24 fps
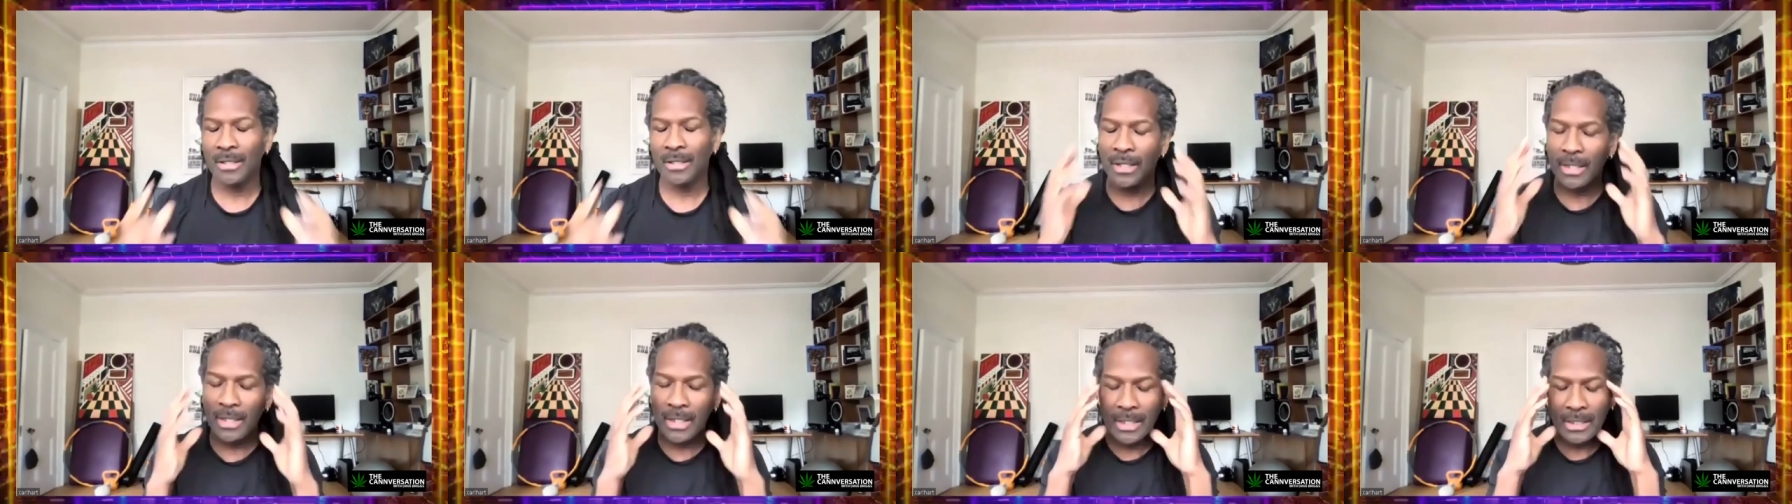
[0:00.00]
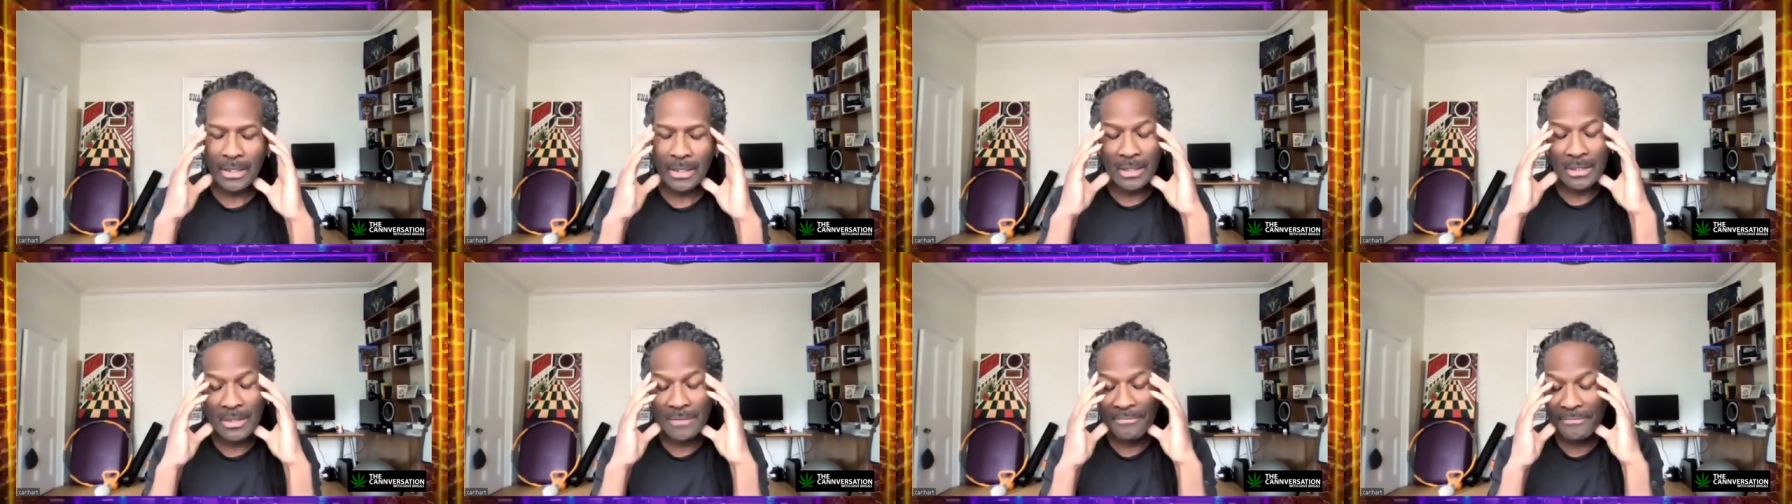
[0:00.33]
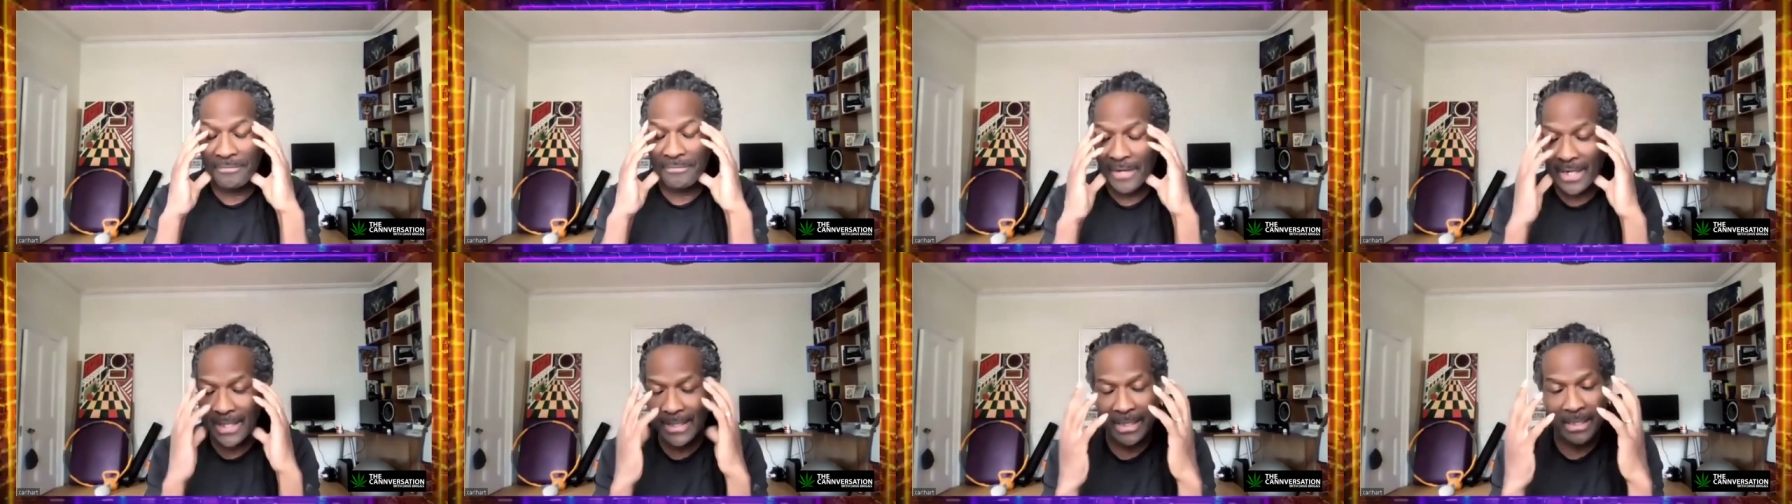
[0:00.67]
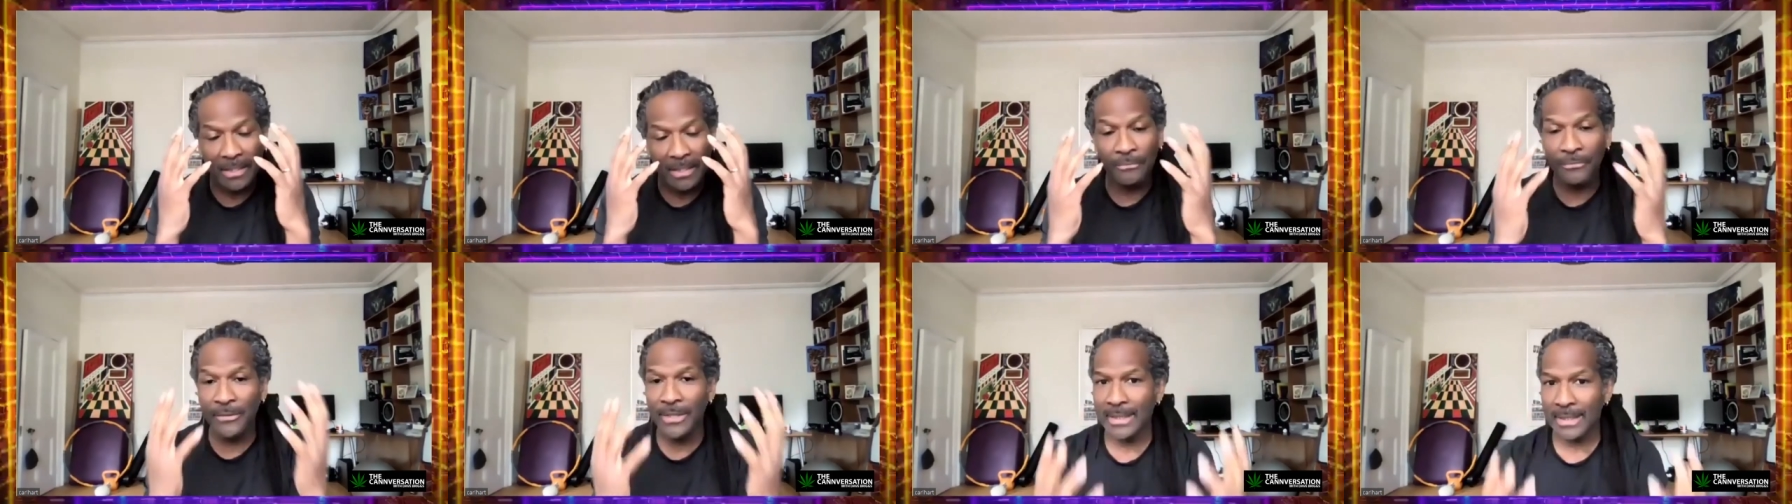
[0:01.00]
It, it's
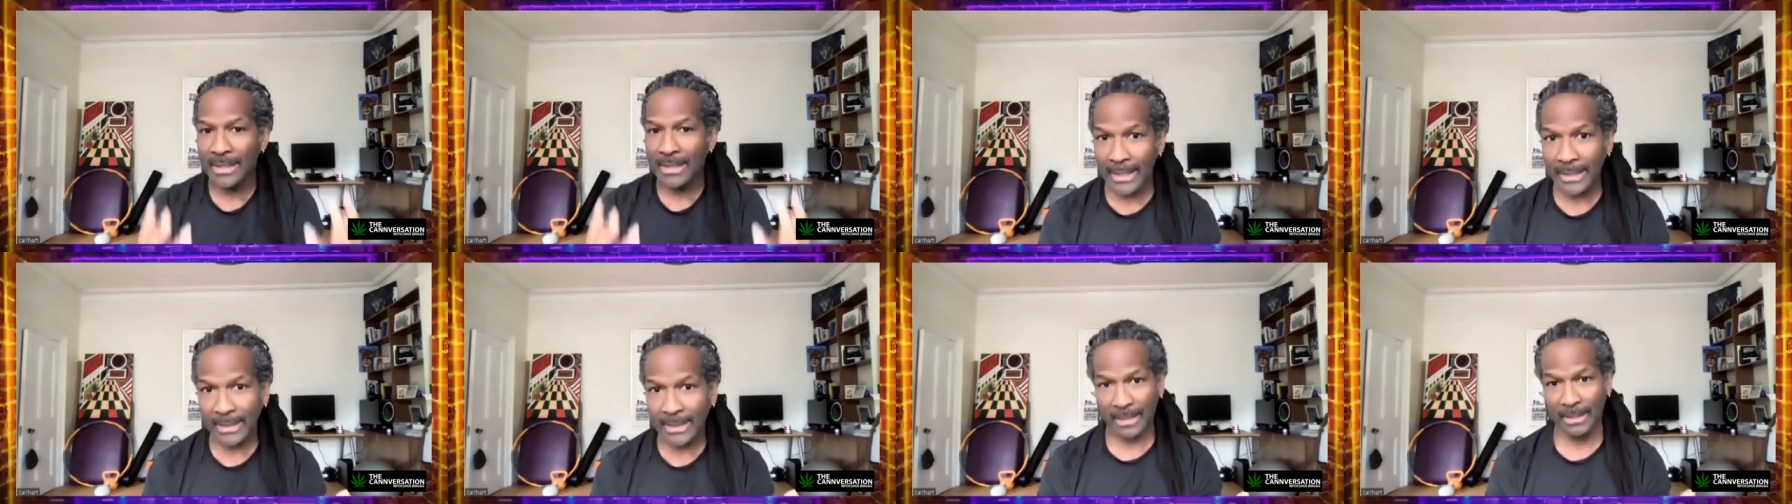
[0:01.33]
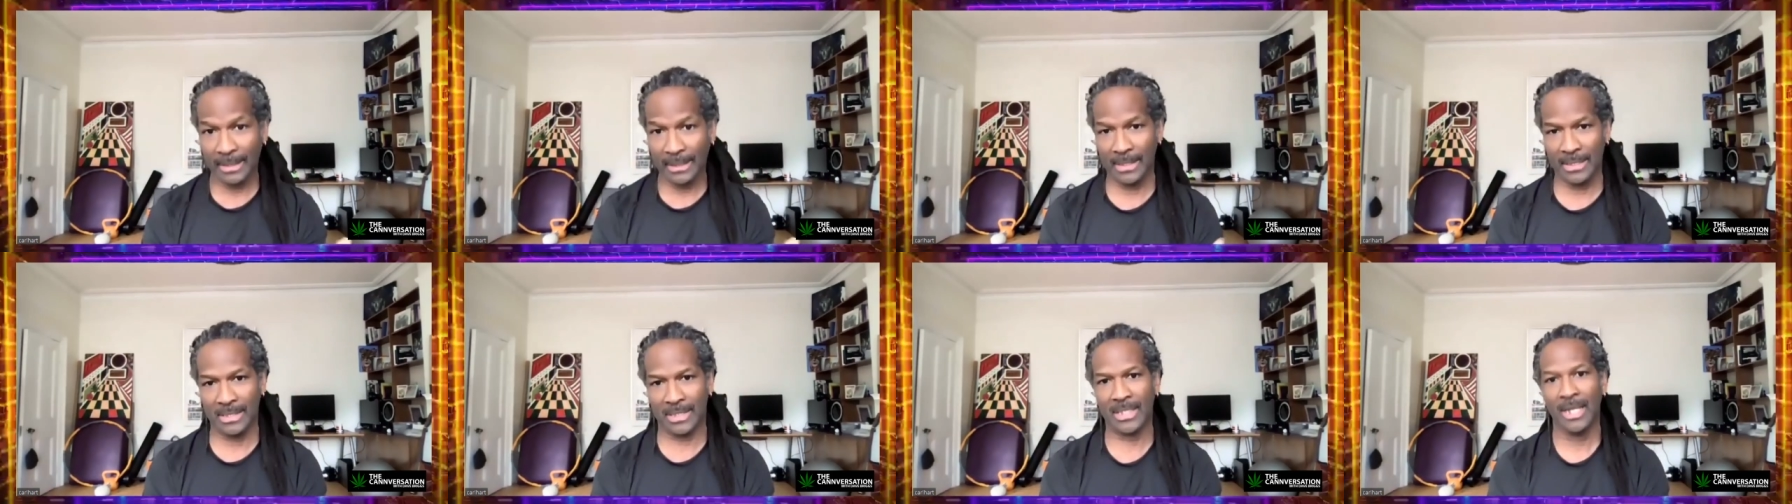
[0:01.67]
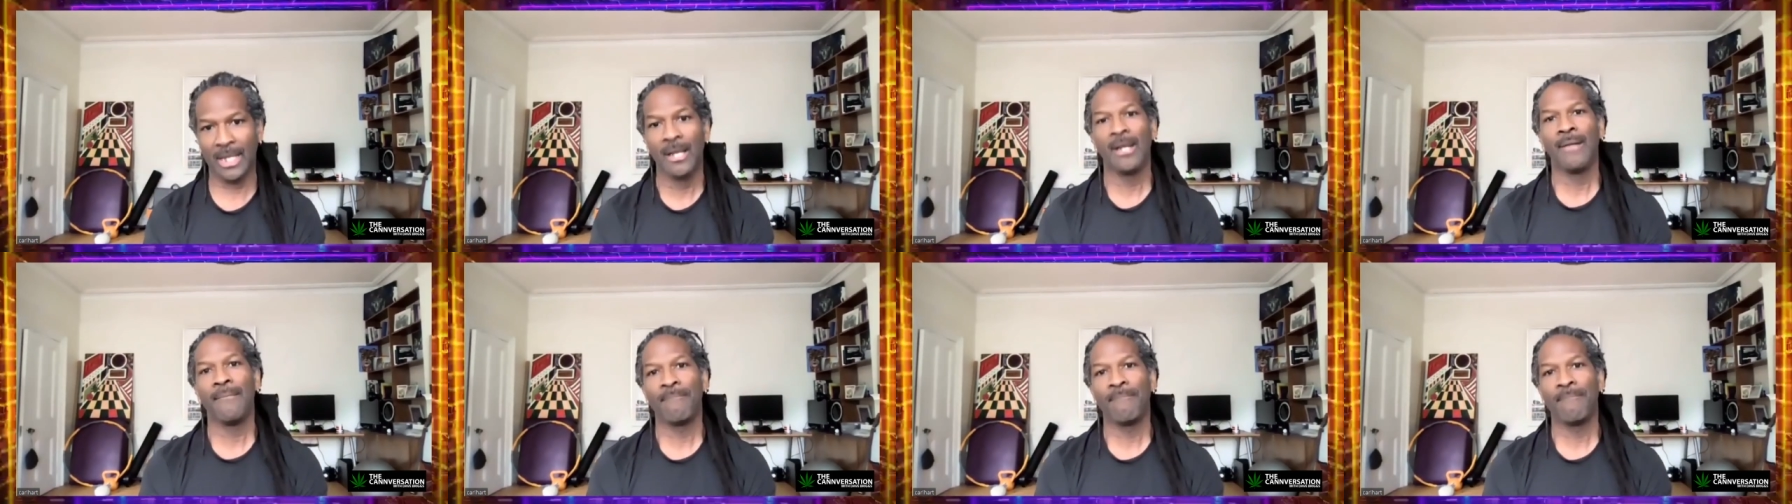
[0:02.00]
fucking ridiculous.